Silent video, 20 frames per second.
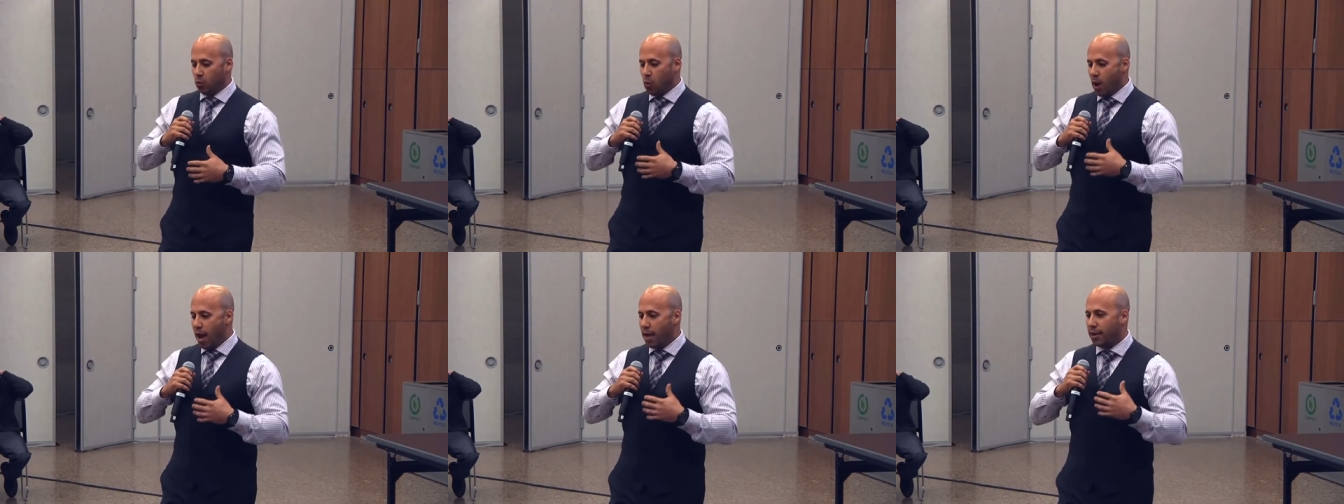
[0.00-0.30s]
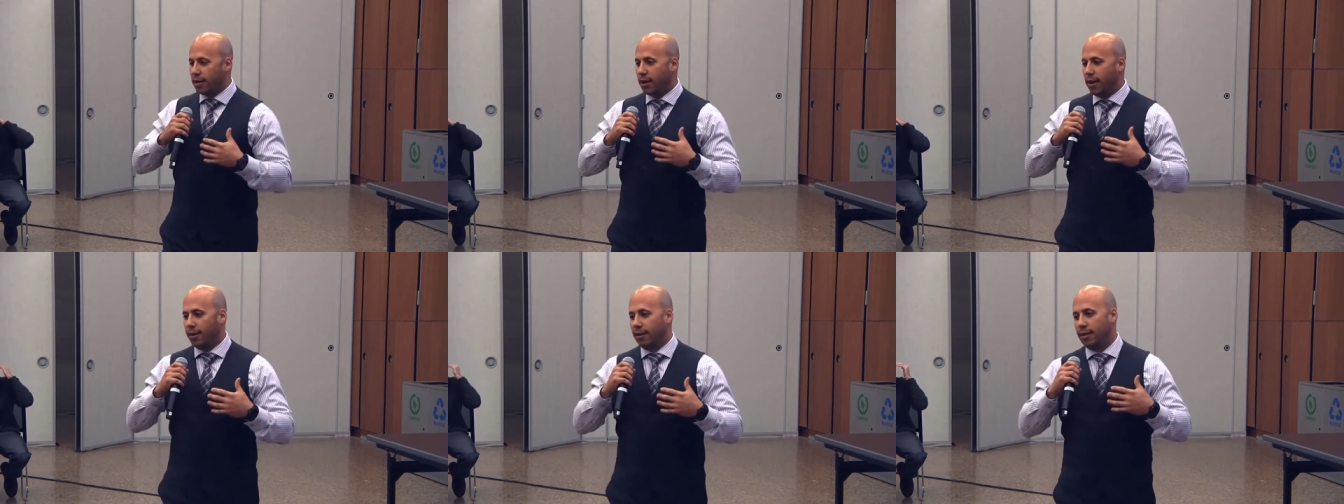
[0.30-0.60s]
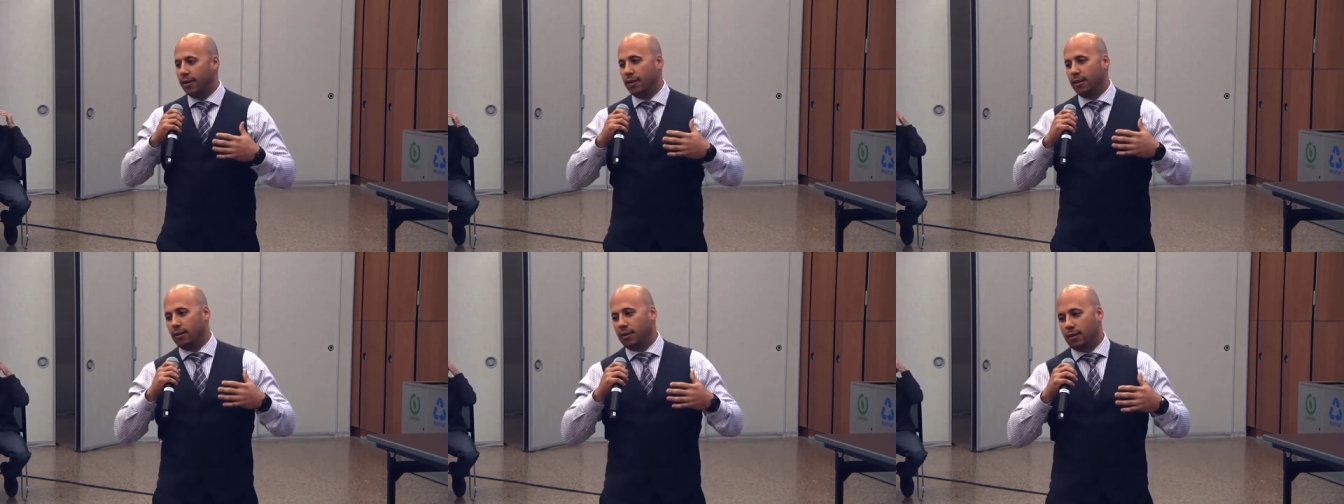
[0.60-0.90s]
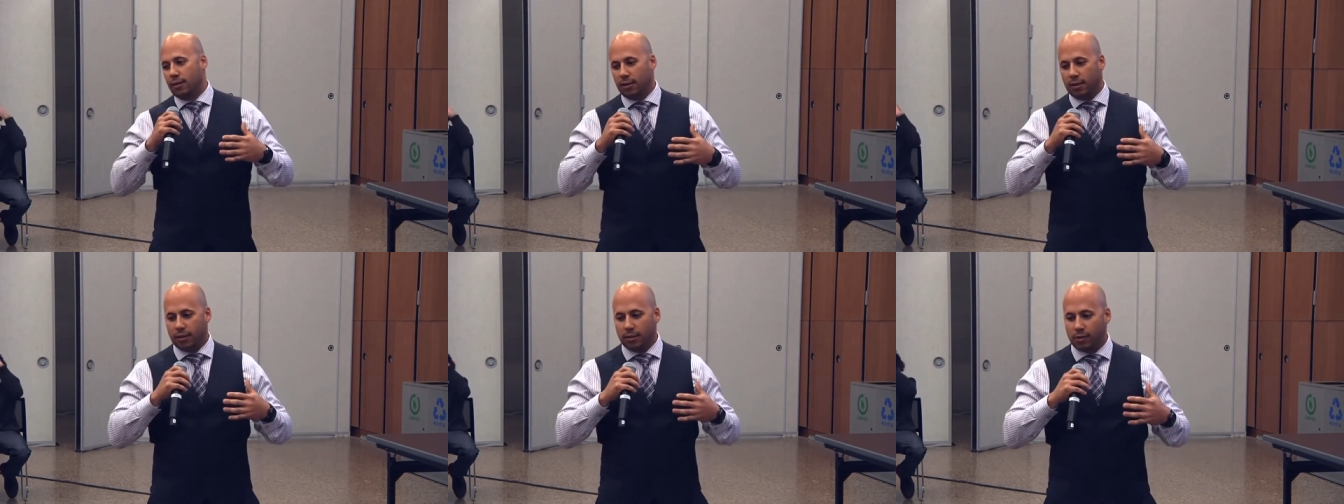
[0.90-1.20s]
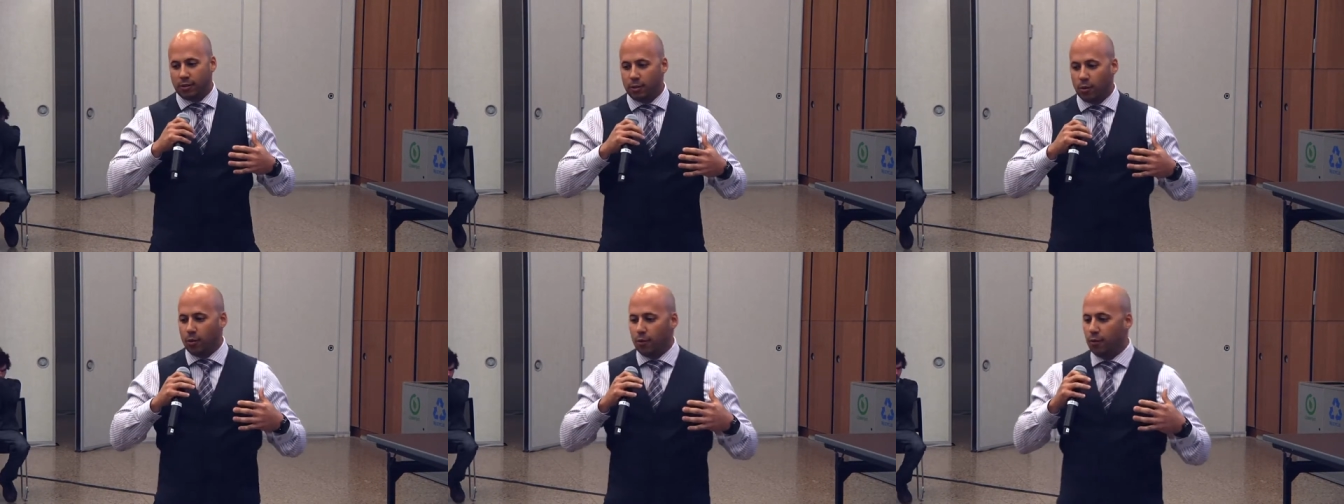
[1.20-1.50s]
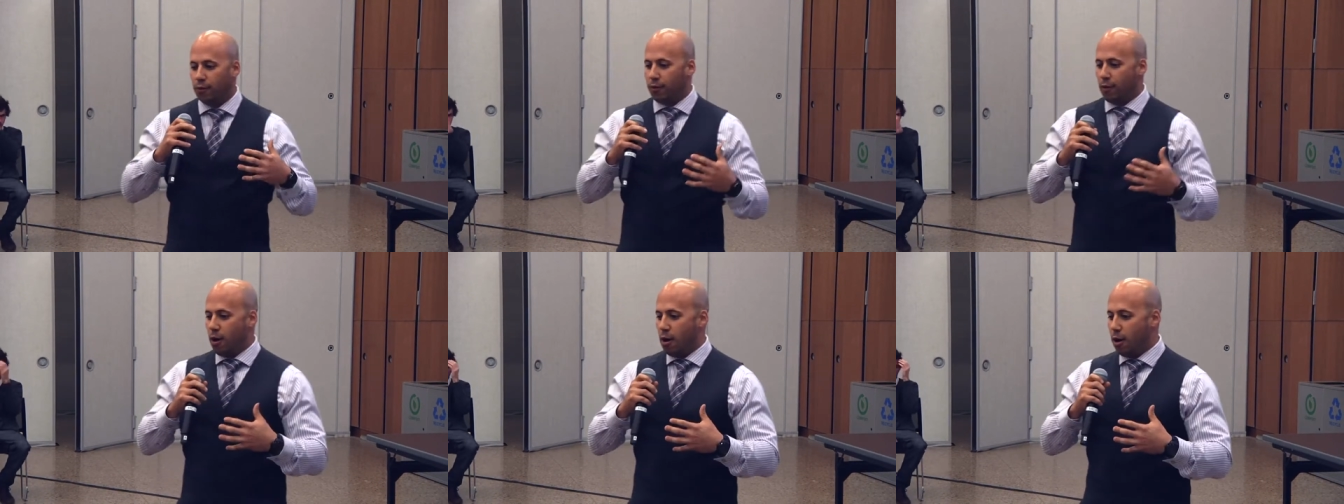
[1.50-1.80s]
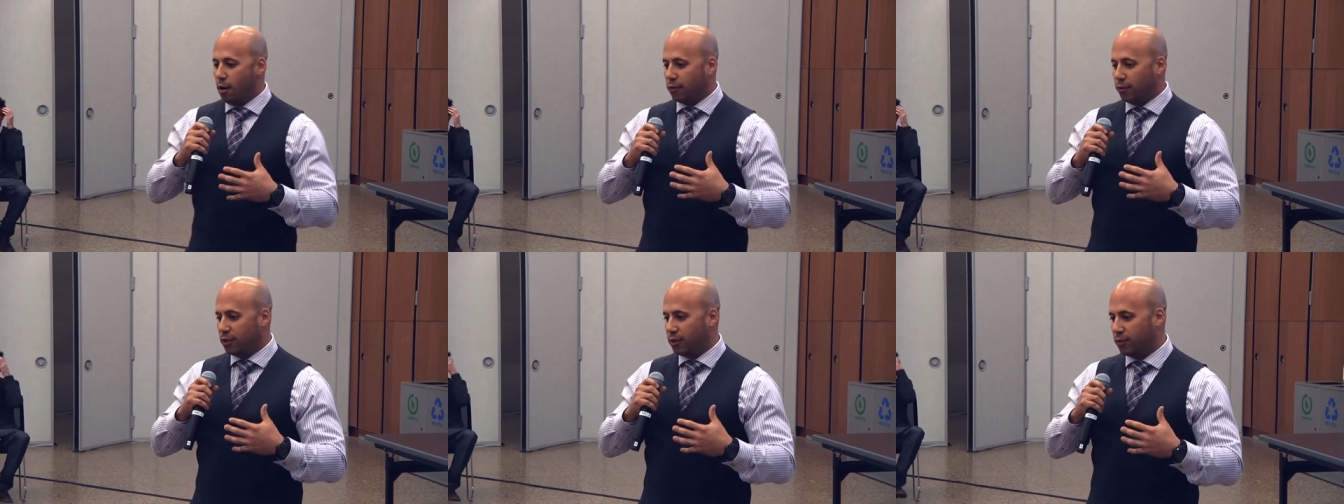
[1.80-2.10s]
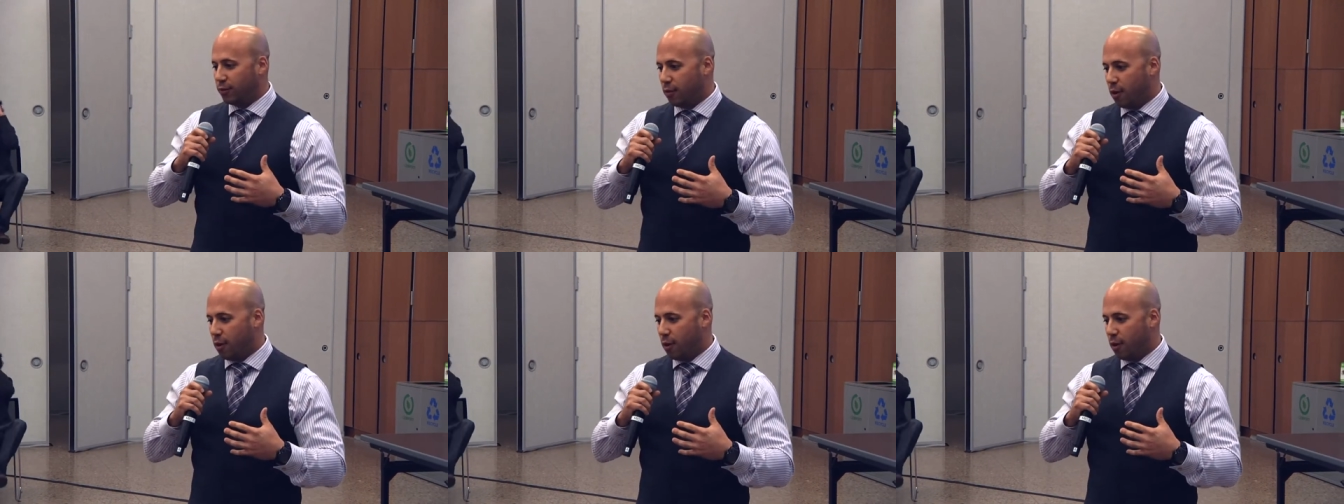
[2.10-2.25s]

Why did I get uh, so involved as